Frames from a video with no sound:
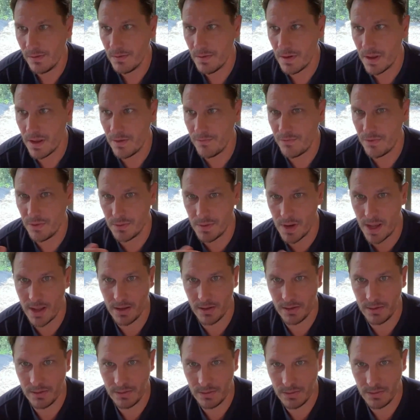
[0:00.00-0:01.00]
if you're
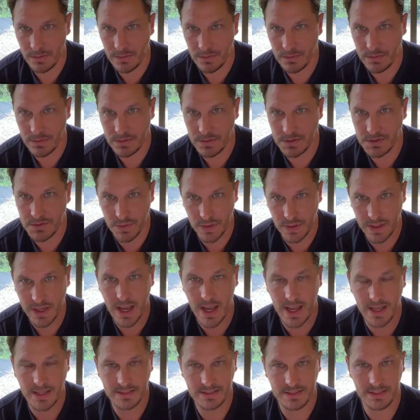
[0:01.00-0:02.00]
not doing
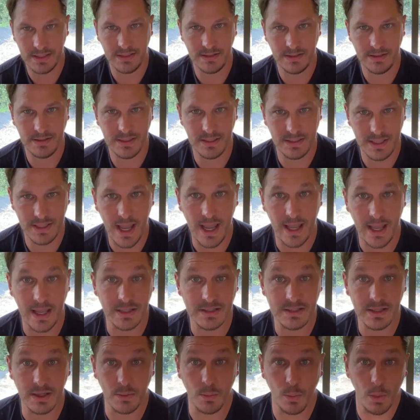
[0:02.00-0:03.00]
IC today? And
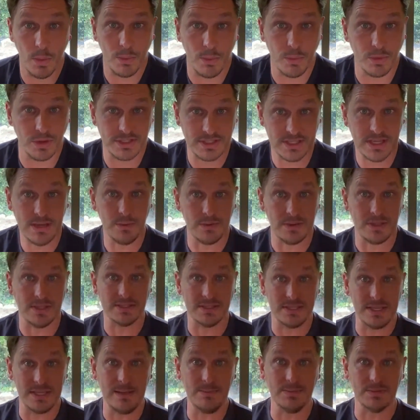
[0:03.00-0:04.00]
it's like what we're seeing with these
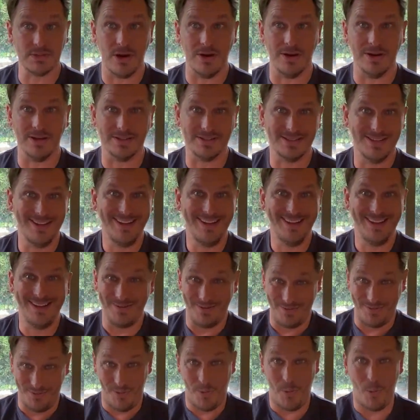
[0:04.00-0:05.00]
teams is
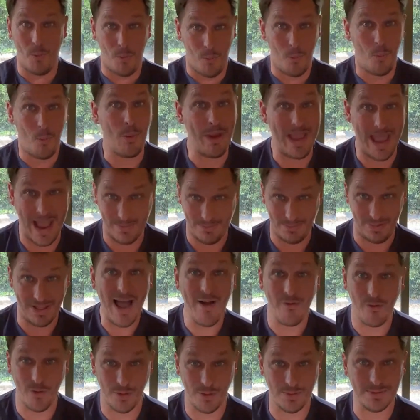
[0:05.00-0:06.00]
we had
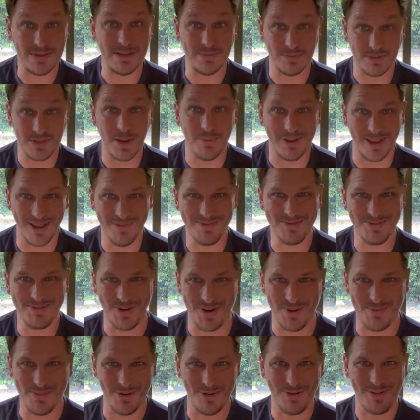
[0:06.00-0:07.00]
platform teams coming up to
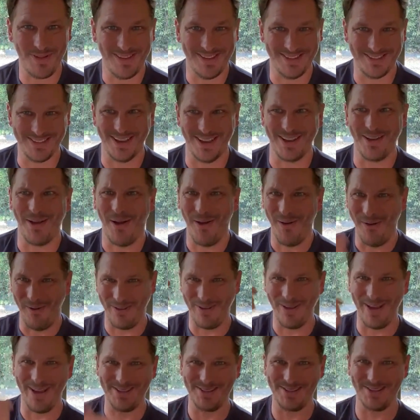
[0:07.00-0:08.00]
our booth and saying, oh,
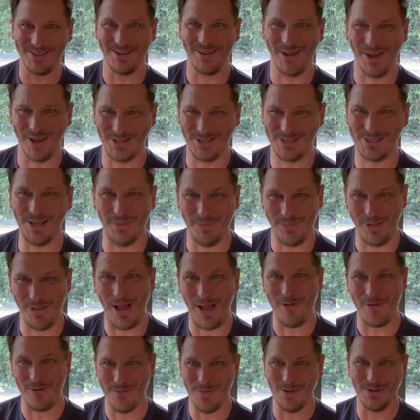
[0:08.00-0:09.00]
you guys still a
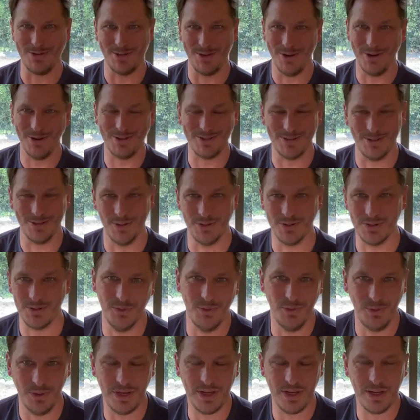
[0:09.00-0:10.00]
platform engineering solution.
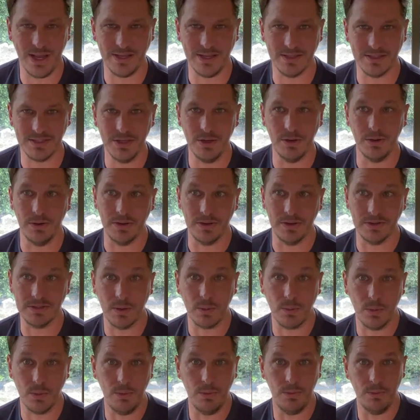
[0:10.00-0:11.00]
Well, what do you guys do? And it's
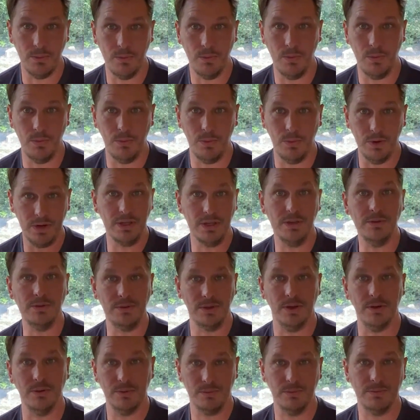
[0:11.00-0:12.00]
like, well, what do you
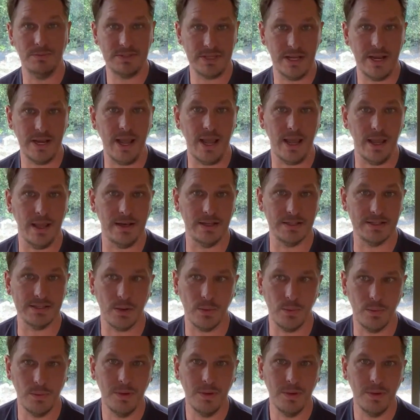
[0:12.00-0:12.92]
do today? And it's like,